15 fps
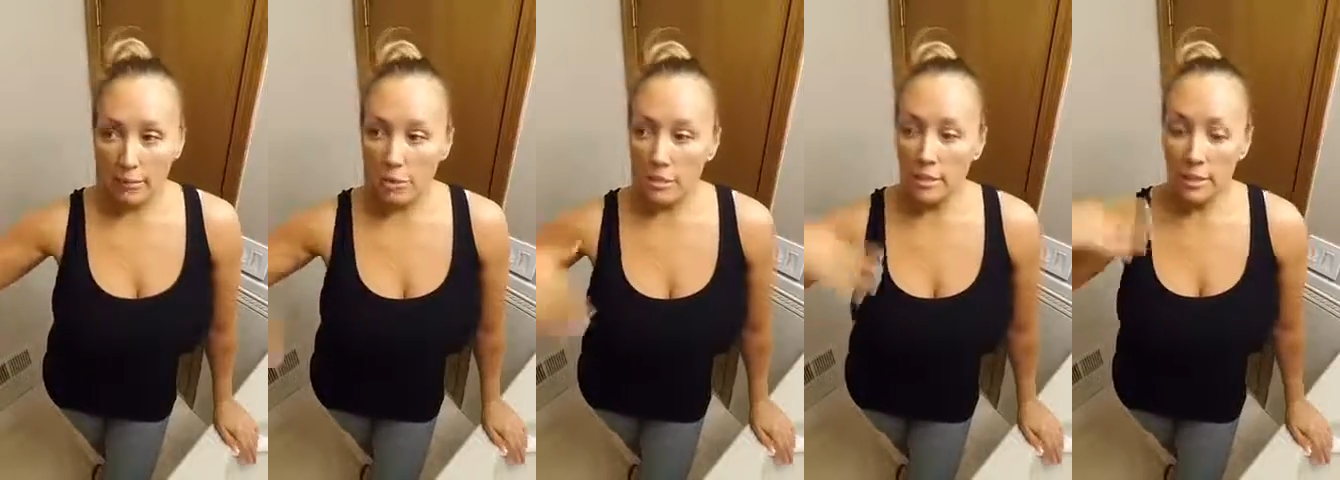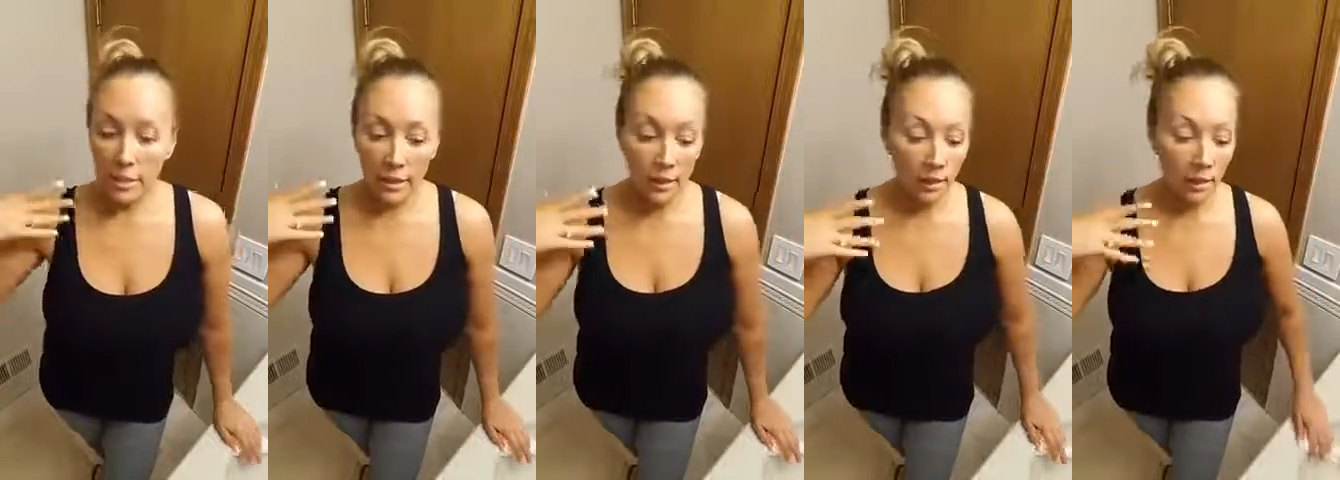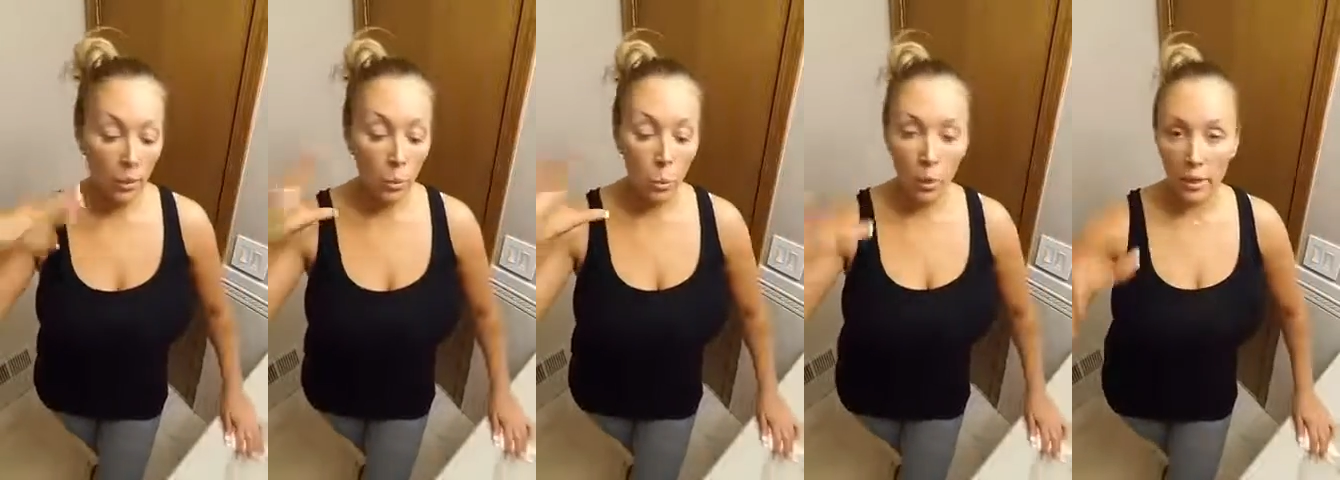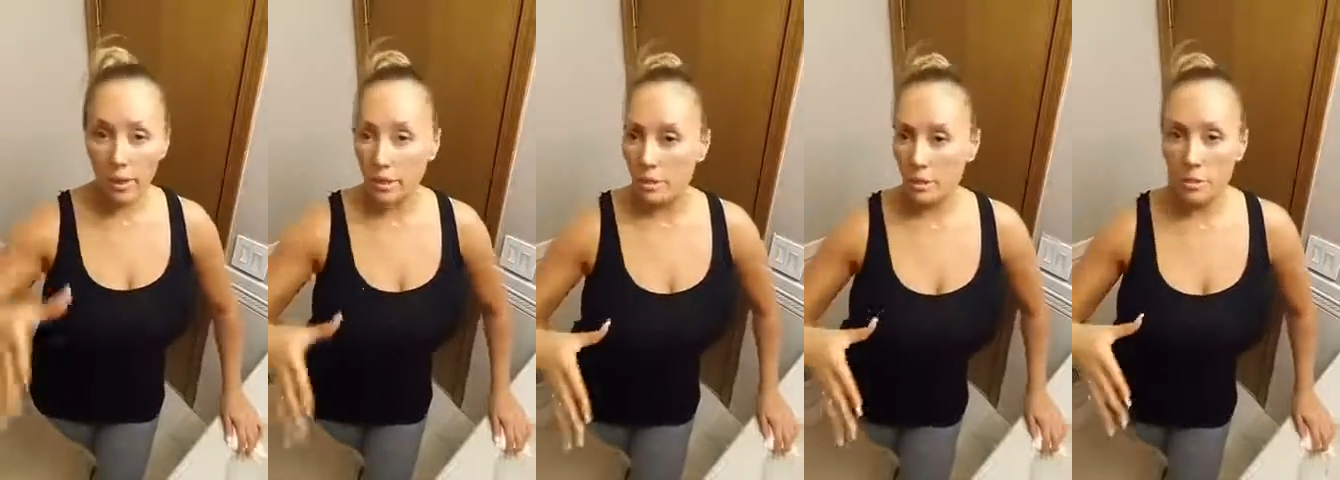Just like one
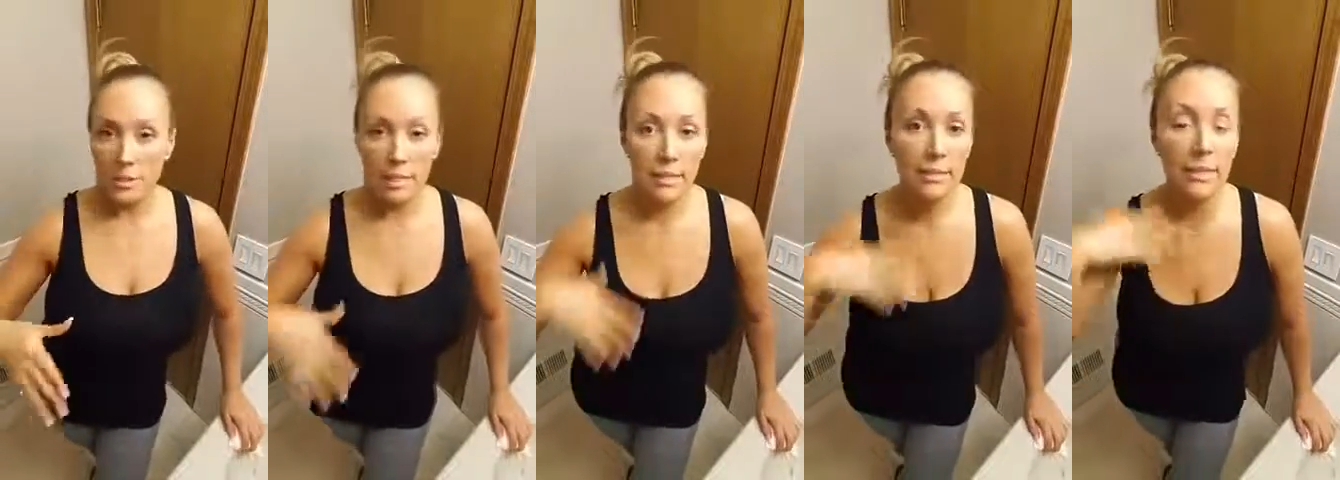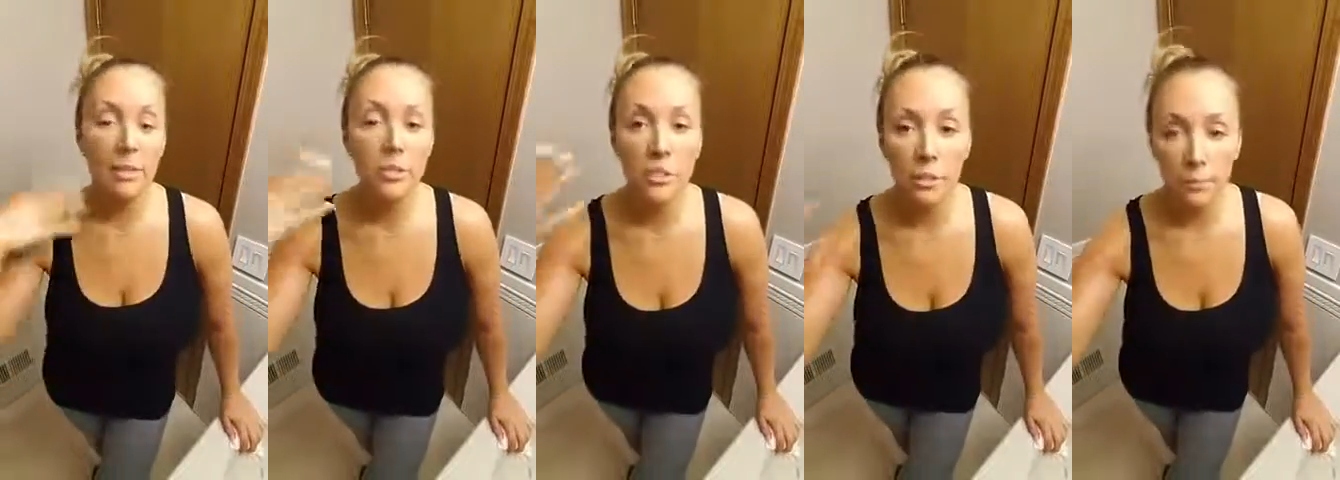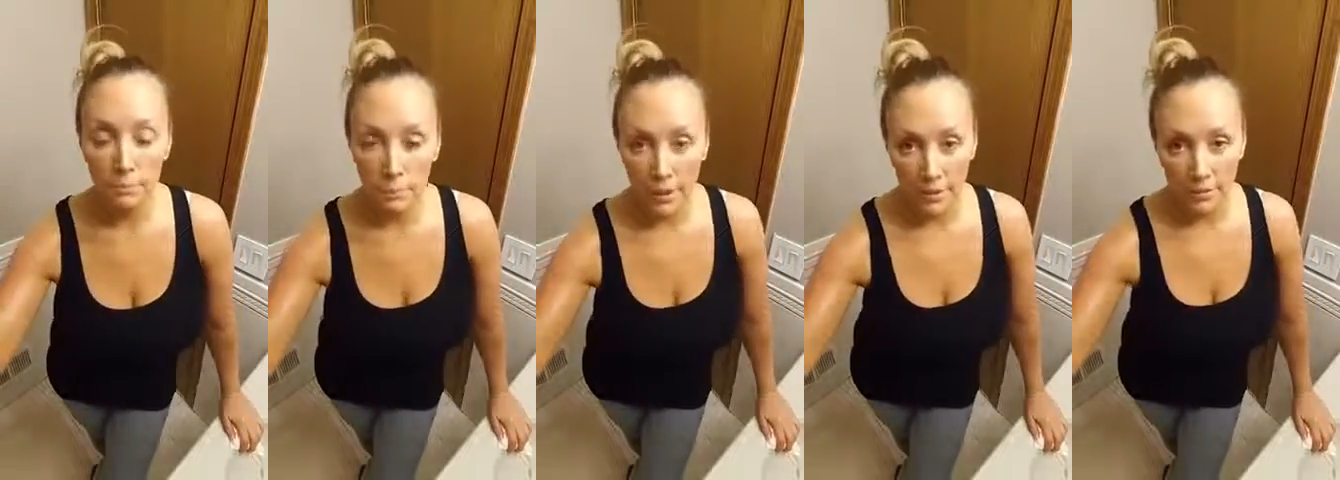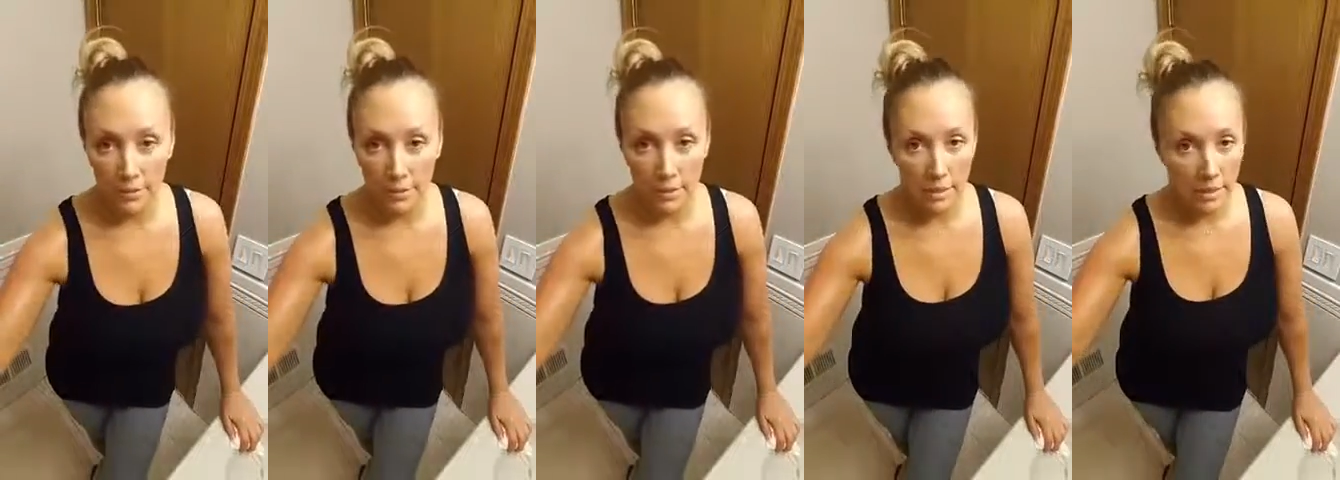exercise session
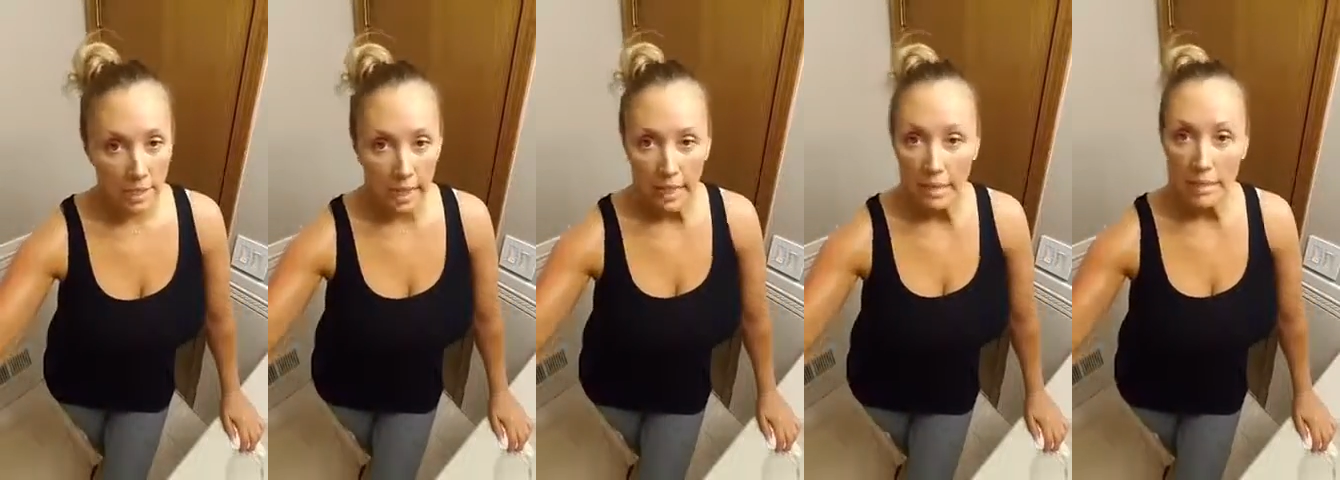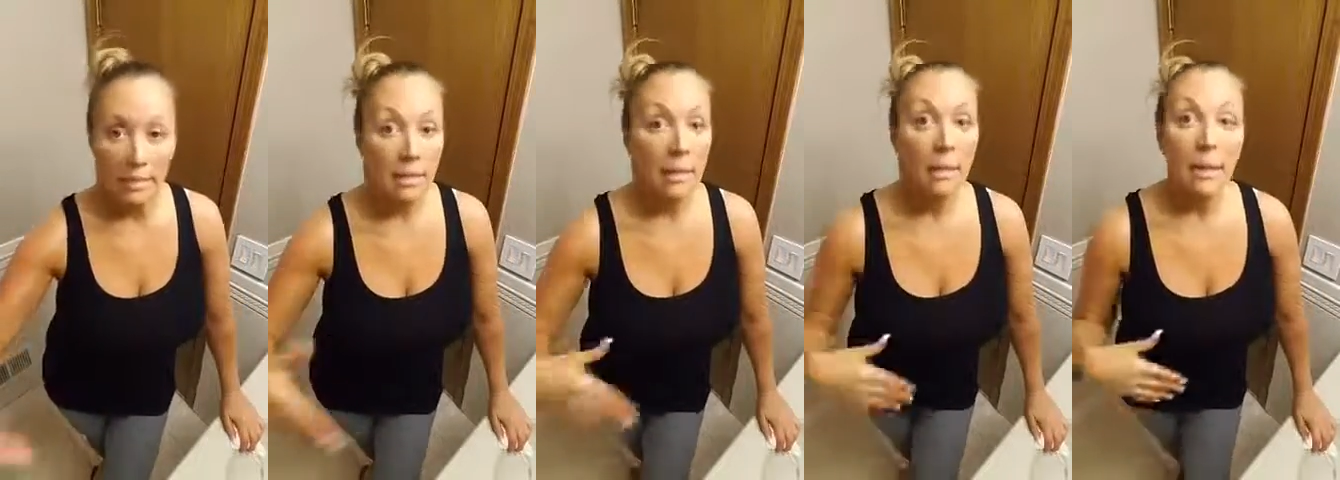benefits the next.